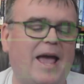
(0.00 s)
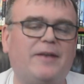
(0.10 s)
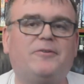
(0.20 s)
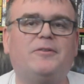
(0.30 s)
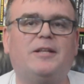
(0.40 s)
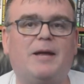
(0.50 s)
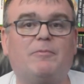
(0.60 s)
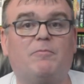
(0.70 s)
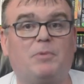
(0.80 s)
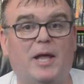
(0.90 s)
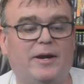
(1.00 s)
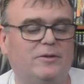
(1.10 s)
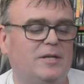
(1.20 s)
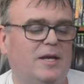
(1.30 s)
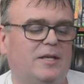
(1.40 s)
enter the number of
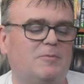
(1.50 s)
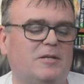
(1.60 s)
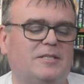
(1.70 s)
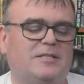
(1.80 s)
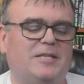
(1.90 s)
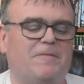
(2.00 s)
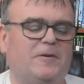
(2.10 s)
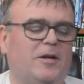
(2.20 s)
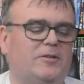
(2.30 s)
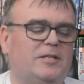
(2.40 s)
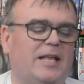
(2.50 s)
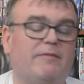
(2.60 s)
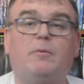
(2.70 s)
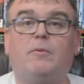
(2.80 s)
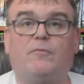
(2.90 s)
players, as well as the difficulty
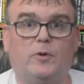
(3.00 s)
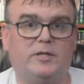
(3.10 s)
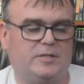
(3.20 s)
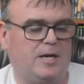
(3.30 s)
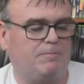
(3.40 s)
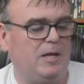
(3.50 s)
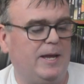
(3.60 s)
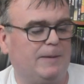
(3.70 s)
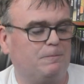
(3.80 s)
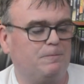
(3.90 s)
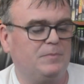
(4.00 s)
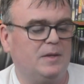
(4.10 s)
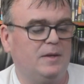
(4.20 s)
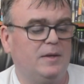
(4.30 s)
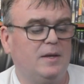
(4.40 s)
level before you start playing.
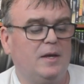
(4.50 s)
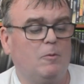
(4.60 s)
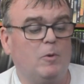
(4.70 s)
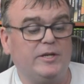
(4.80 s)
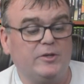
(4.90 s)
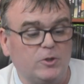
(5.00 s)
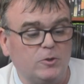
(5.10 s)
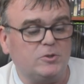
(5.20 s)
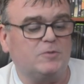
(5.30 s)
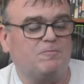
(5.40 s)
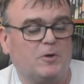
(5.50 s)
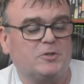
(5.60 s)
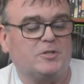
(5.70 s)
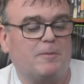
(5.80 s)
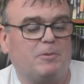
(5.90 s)
When you do
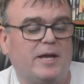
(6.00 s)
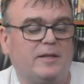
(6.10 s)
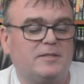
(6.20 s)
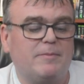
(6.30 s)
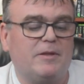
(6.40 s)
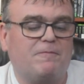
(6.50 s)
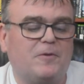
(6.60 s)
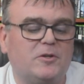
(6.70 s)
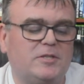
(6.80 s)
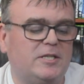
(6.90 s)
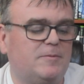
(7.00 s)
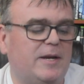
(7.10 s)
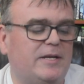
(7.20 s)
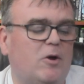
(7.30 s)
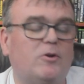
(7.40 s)
first start playing, some of the first things you
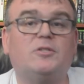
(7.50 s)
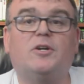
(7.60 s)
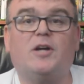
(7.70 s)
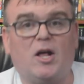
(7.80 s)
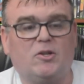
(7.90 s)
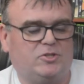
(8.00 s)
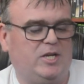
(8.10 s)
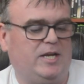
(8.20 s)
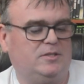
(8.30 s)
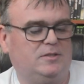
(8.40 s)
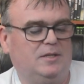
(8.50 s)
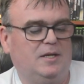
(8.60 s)
might notice are color changes.